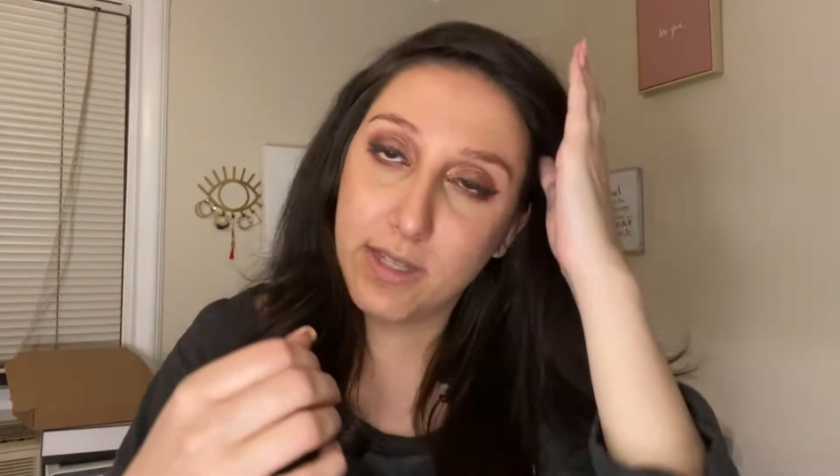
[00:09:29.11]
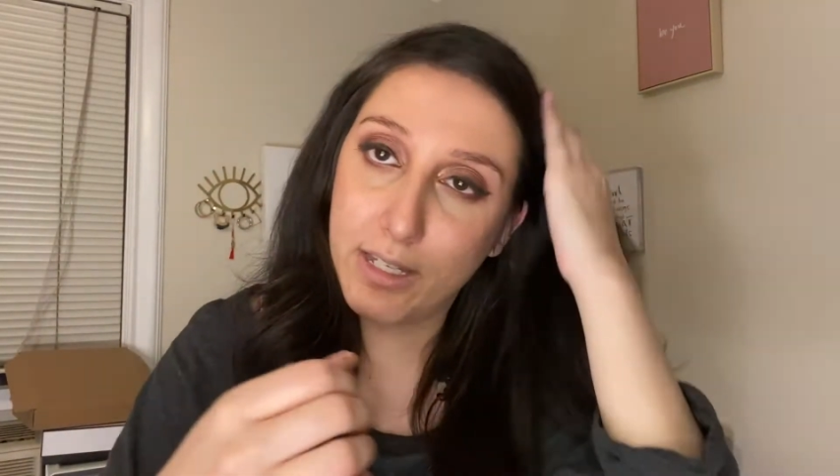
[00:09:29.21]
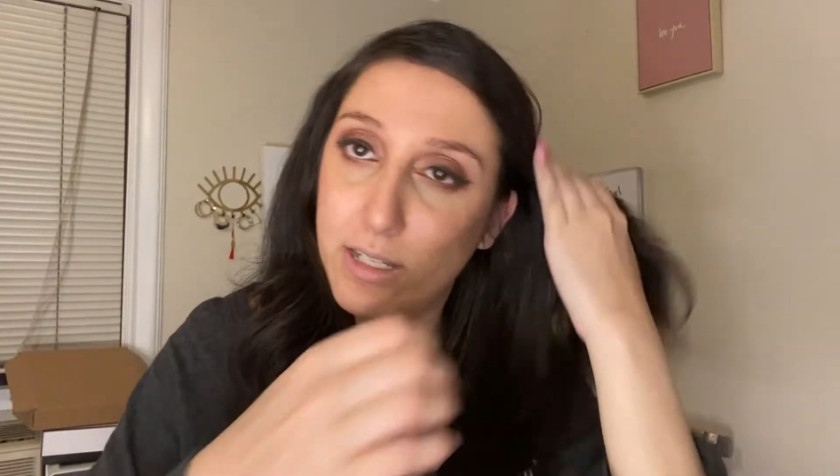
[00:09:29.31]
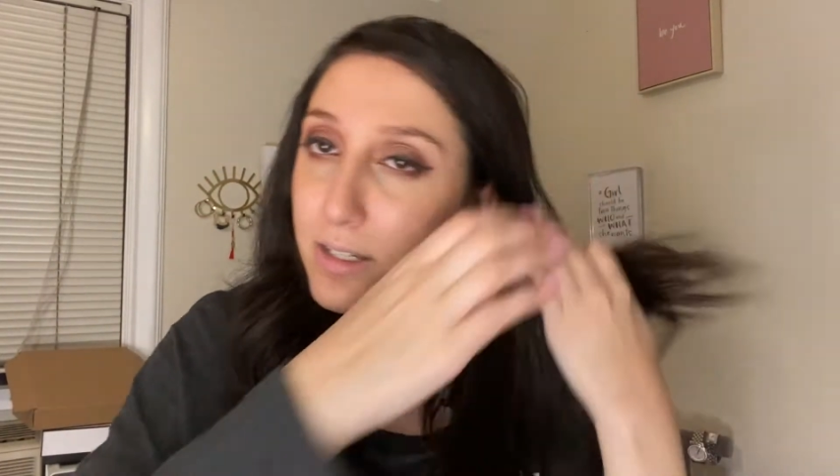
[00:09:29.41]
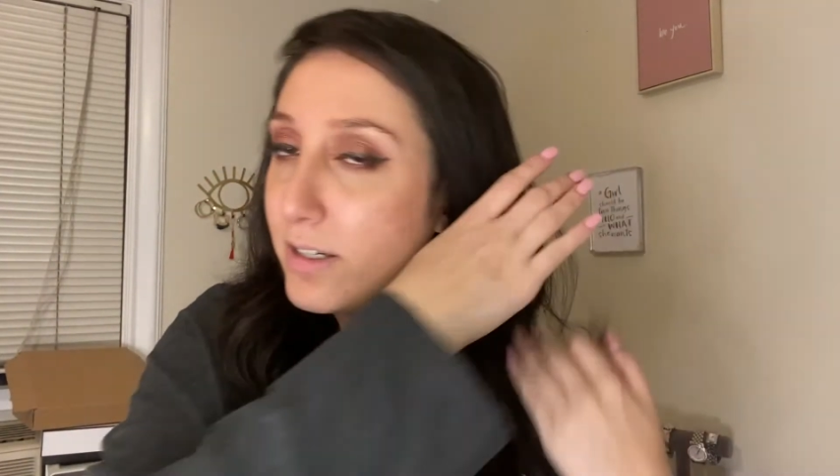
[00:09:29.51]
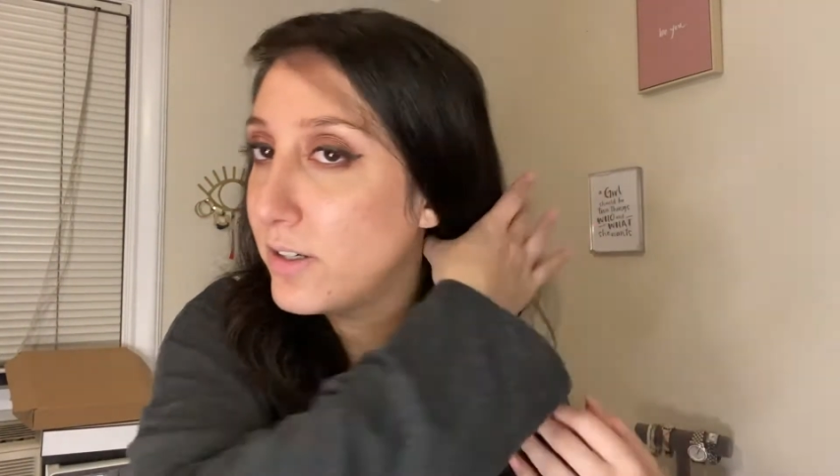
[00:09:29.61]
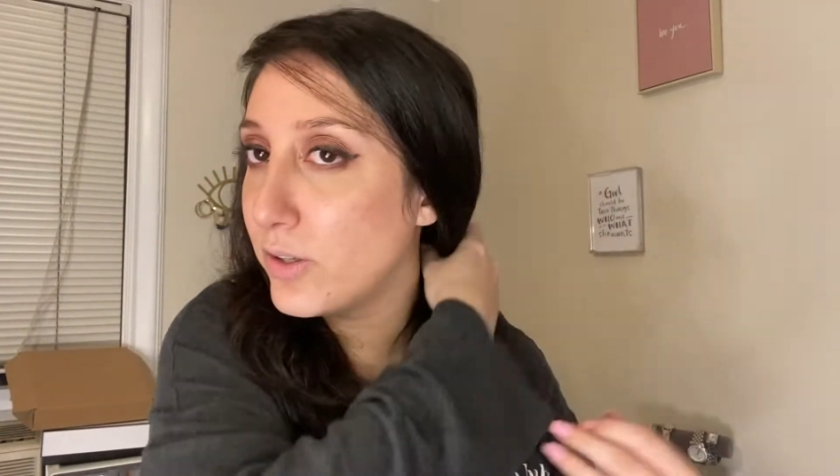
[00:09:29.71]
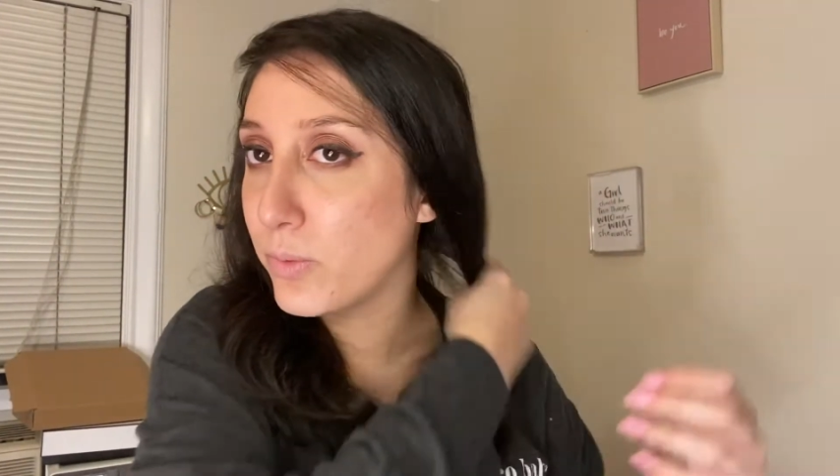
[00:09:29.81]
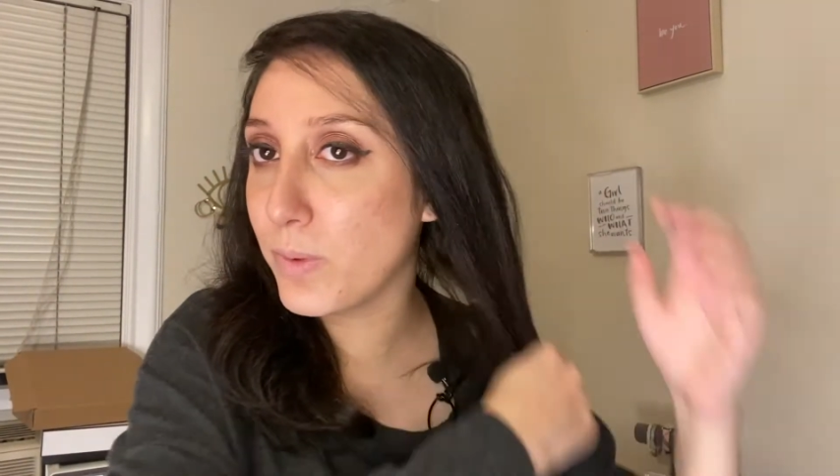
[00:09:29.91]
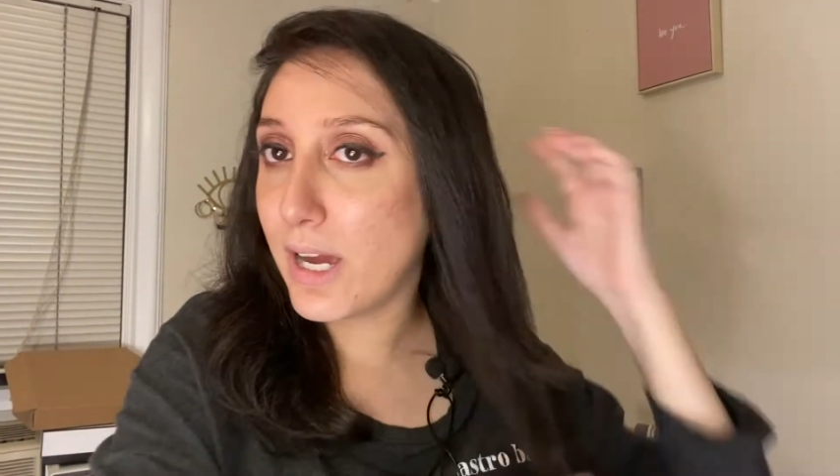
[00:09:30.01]
the
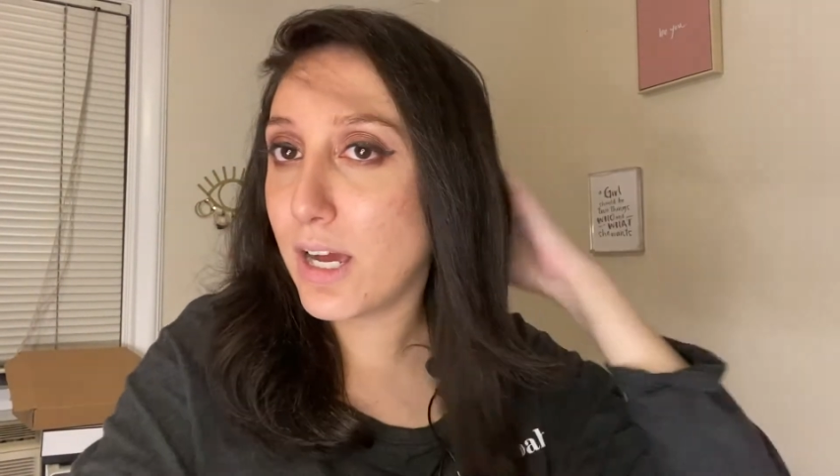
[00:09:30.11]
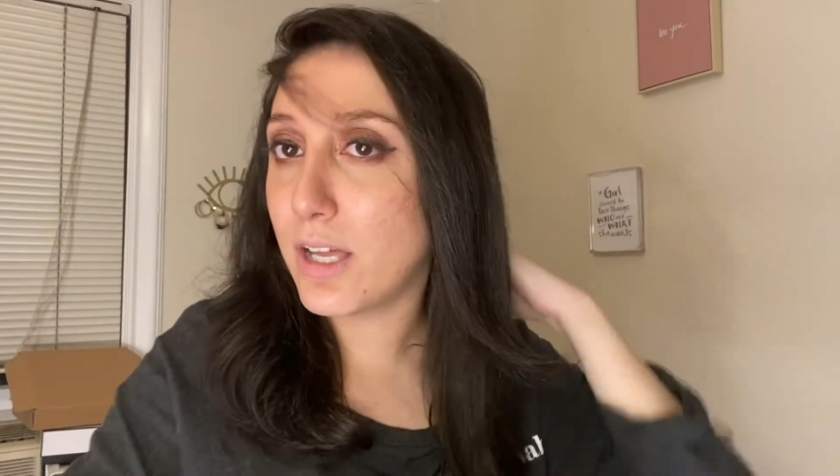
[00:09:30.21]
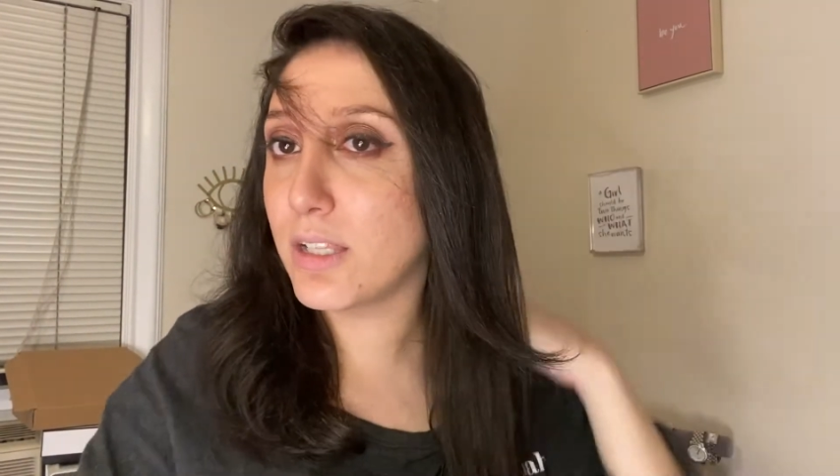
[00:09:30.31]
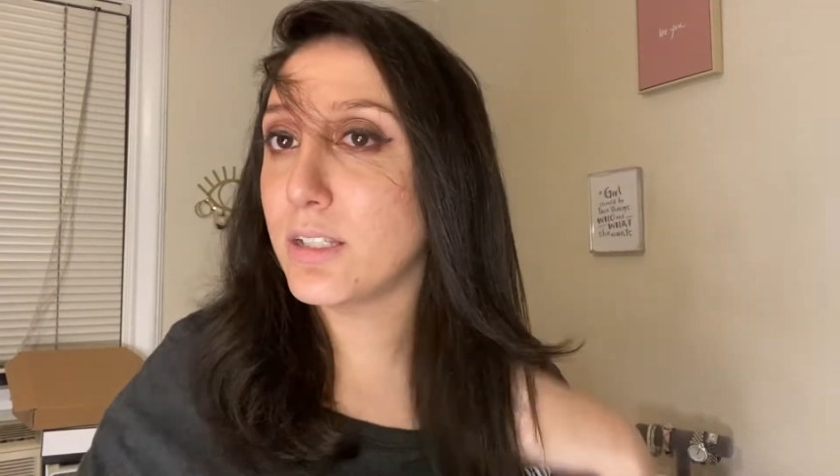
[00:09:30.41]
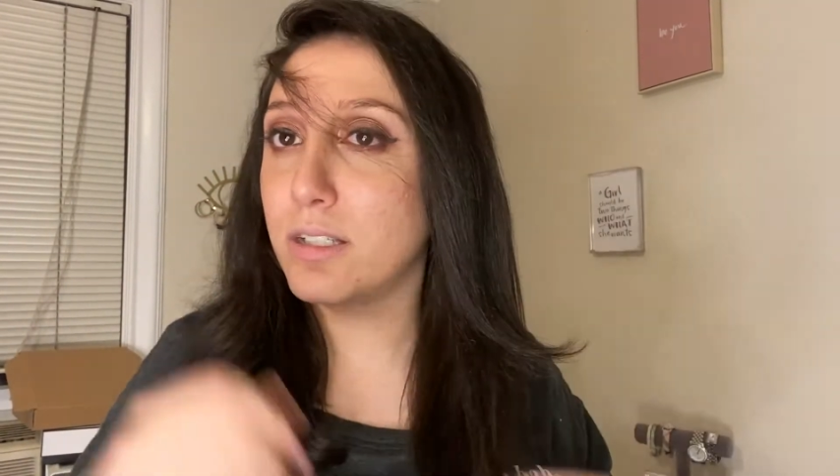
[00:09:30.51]
Corrale.